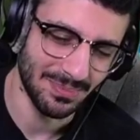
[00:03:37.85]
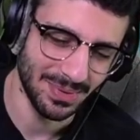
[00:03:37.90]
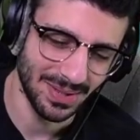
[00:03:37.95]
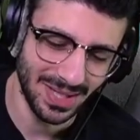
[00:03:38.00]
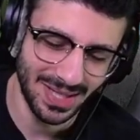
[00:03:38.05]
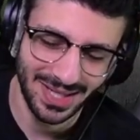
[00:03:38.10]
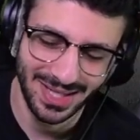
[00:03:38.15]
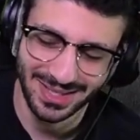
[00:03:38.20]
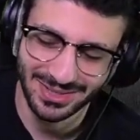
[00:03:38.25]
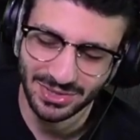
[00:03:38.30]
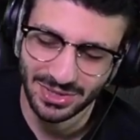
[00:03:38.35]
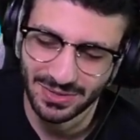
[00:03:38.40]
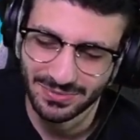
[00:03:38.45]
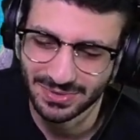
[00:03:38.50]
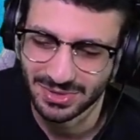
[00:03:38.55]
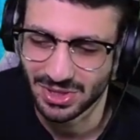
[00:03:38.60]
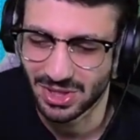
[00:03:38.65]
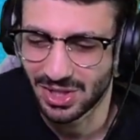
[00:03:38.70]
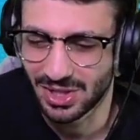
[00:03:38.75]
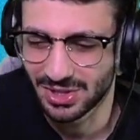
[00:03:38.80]
But I guess you have
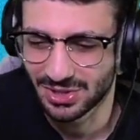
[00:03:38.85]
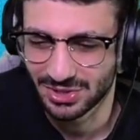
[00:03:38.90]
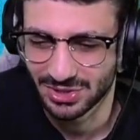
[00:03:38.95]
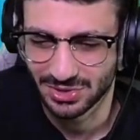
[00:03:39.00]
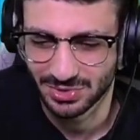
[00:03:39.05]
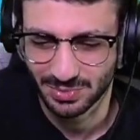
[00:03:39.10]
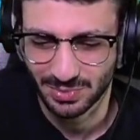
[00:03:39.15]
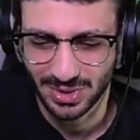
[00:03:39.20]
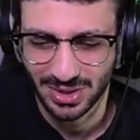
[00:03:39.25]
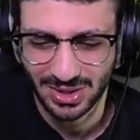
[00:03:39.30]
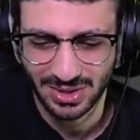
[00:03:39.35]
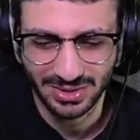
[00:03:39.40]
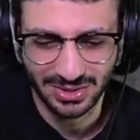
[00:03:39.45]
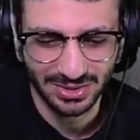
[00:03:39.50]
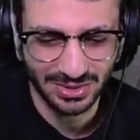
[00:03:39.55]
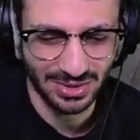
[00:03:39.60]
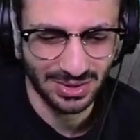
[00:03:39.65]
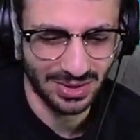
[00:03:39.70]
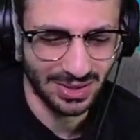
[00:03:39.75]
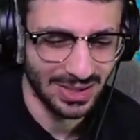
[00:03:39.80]
Touch as well,
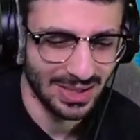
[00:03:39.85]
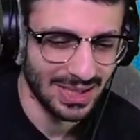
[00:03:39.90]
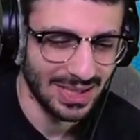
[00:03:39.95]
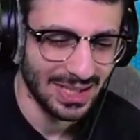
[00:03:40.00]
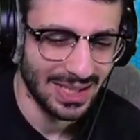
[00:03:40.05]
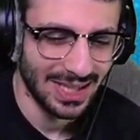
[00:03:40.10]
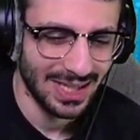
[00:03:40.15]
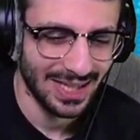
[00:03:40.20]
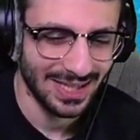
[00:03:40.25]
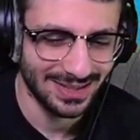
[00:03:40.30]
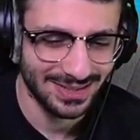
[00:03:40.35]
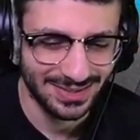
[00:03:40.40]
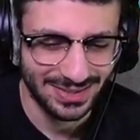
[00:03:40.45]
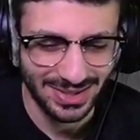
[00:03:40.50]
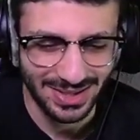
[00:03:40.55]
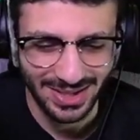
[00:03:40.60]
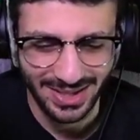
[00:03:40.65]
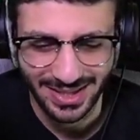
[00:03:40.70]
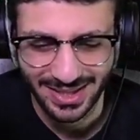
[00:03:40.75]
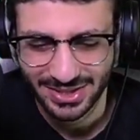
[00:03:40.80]
so
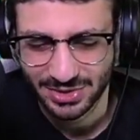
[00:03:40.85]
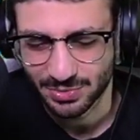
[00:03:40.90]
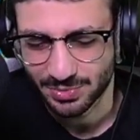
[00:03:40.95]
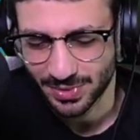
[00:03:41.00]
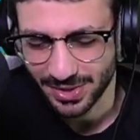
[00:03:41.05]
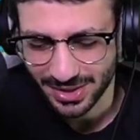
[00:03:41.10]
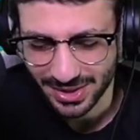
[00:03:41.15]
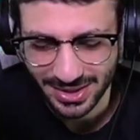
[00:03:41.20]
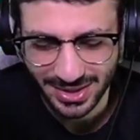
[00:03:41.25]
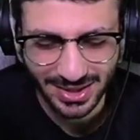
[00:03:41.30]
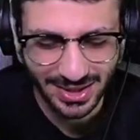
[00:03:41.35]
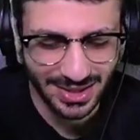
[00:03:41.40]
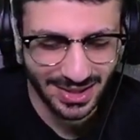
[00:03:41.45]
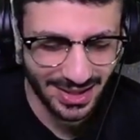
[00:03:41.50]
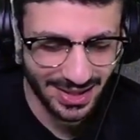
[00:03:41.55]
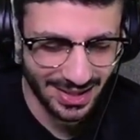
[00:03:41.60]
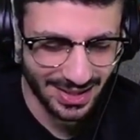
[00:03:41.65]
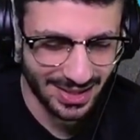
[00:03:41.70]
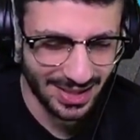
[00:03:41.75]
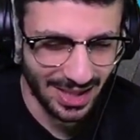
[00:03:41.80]
it's really
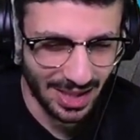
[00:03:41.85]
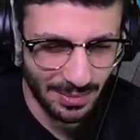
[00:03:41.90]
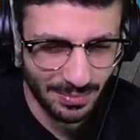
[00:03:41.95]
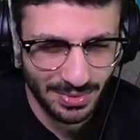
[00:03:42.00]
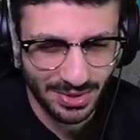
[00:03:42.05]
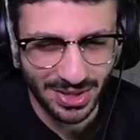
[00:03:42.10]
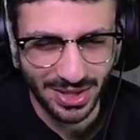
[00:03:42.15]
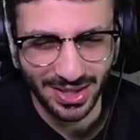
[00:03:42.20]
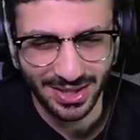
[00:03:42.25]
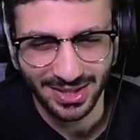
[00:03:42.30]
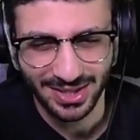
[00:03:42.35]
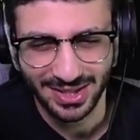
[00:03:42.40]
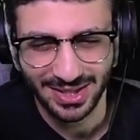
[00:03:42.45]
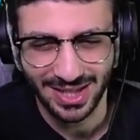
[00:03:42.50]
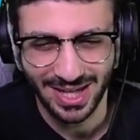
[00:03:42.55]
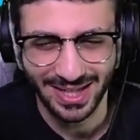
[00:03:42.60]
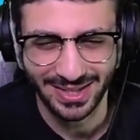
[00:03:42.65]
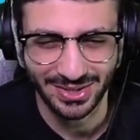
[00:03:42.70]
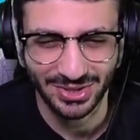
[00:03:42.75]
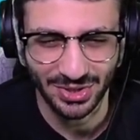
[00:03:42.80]
complicated.
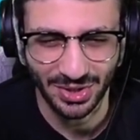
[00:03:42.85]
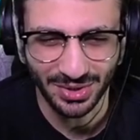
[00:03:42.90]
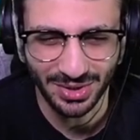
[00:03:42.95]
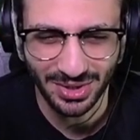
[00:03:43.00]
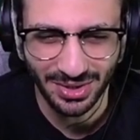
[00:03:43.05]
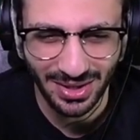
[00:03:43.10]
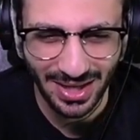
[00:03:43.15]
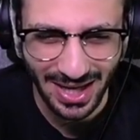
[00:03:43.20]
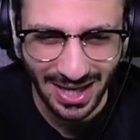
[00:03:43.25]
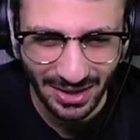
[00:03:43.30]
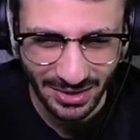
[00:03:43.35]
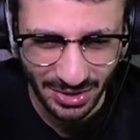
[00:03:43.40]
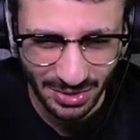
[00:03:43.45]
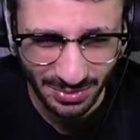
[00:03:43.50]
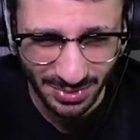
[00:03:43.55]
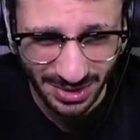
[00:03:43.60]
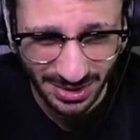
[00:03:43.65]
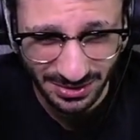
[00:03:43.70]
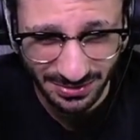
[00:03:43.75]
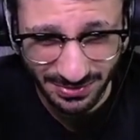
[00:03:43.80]
I don't know how you
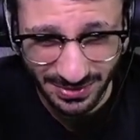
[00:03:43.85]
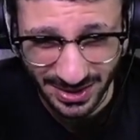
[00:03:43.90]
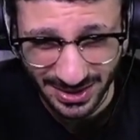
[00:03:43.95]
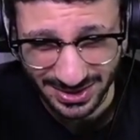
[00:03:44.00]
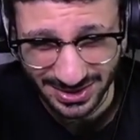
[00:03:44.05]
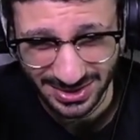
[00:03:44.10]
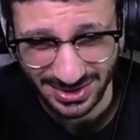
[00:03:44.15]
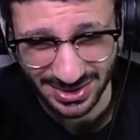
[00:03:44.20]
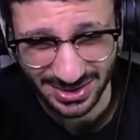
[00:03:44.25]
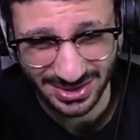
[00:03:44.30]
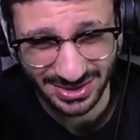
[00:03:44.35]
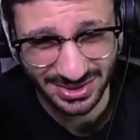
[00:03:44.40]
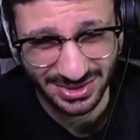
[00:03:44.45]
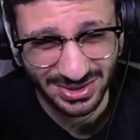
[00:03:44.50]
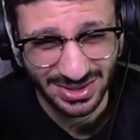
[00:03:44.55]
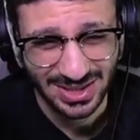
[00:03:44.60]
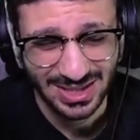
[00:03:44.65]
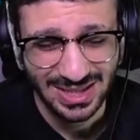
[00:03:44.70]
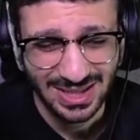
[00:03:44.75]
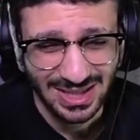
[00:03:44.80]
really fix this.
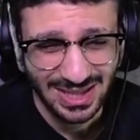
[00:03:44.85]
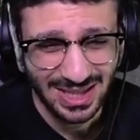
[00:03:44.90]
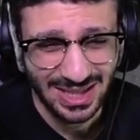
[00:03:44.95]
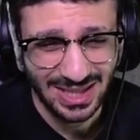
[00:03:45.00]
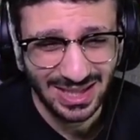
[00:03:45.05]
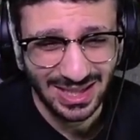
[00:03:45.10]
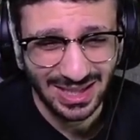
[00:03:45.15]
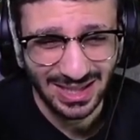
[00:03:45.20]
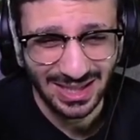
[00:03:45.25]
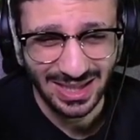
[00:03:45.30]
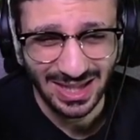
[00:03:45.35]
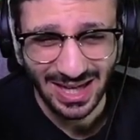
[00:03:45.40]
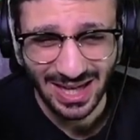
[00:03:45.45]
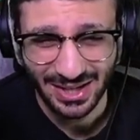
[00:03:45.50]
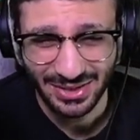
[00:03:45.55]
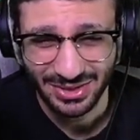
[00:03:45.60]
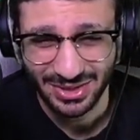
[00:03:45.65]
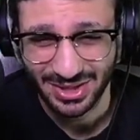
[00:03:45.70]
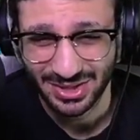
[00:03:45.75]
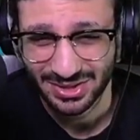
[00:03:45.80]

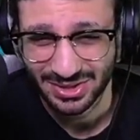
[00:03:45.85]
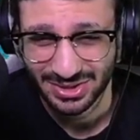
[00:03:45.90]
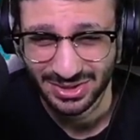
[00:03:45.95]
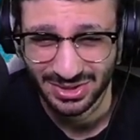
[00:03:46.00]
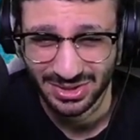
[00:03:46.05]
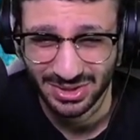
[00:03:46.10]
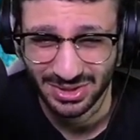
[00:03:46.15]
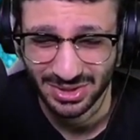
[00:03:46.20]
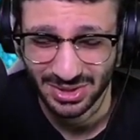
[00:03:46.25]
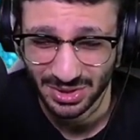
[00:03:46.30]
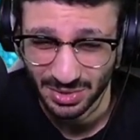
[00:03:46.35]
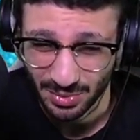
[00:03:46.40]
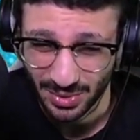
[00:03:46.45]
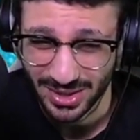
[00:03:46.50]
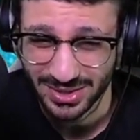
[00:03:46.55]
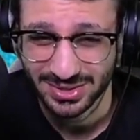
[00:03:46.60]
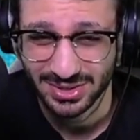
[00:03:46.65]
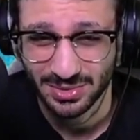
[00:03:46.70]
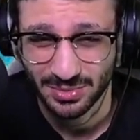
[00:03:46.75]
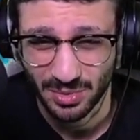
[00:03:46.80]
I think the
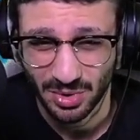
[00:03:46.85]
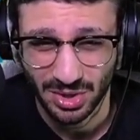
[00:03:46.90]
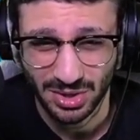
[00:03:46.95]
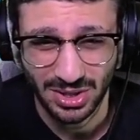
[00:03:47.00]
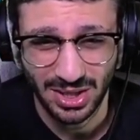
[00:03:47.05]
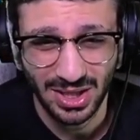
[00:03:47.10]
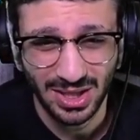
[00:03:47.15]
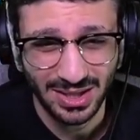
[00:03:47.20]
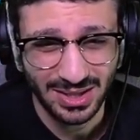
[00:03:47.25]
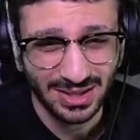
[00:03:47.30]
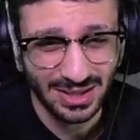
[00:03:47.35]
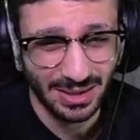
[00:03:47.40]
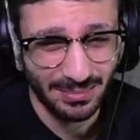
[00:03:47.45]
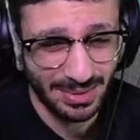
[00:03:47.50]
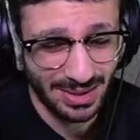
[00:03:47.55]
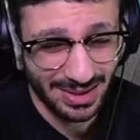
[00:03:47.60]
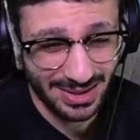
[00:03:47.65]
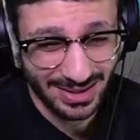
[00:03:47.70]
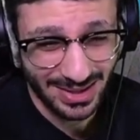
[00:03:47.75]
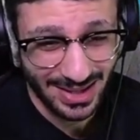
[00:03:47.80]
quest in Warlock, I
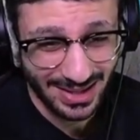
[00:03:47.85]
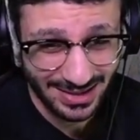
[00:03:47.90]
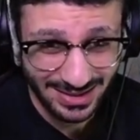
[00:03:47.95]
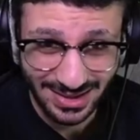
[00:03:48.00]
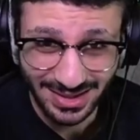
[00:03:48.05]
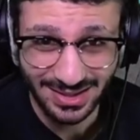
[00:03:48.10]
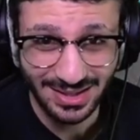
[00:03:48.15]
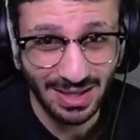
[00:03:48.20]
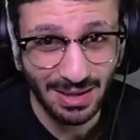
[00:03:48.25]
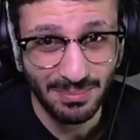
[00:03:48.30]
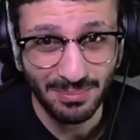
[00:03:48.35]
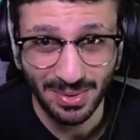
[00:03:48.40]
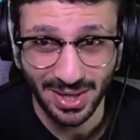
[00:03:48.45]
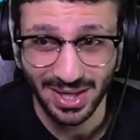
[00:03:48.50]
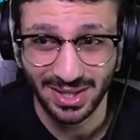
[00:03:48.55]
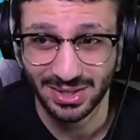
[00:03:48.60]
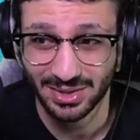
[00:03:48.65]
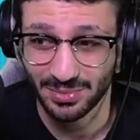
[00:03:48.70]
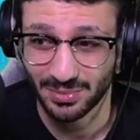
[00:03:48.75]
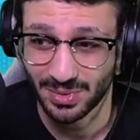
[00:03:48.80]
mean, it did get
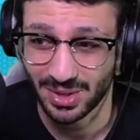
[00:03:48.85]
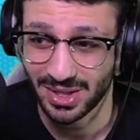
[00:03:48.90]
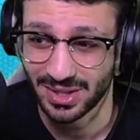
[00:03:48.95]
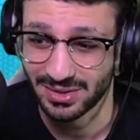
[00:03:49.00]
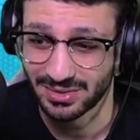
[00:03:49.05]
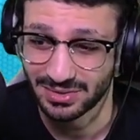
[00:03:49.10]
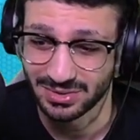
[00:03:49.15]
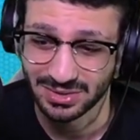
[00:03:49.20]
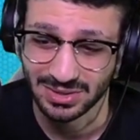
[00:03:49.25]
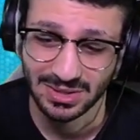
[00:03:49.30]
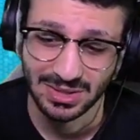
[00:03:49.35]
banned in Wild.